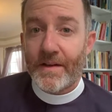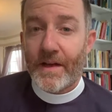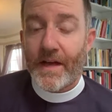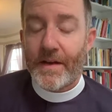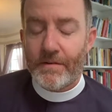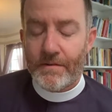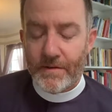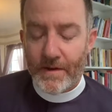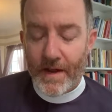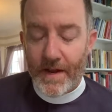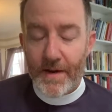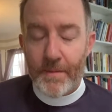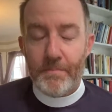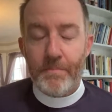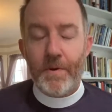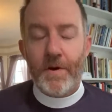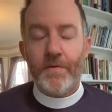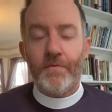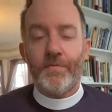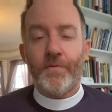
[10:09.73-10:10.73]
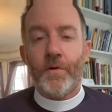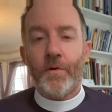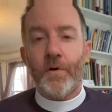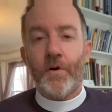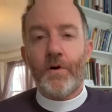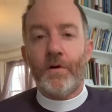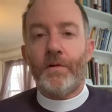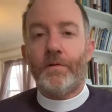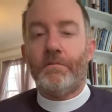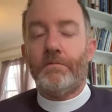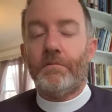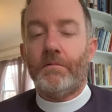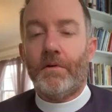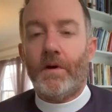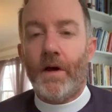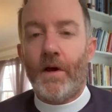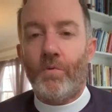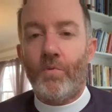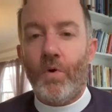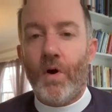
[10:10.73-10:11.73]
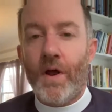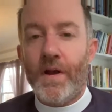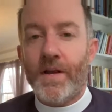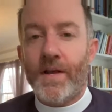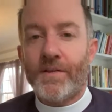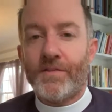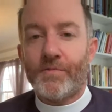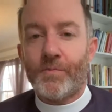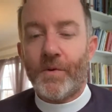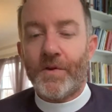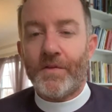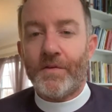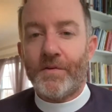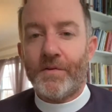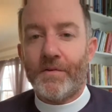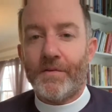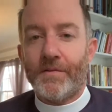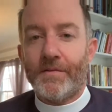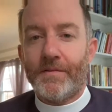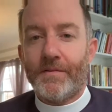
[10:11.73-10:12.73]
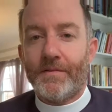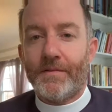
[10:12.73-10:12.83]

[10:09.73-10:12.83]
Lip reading: And above all, I want us, whether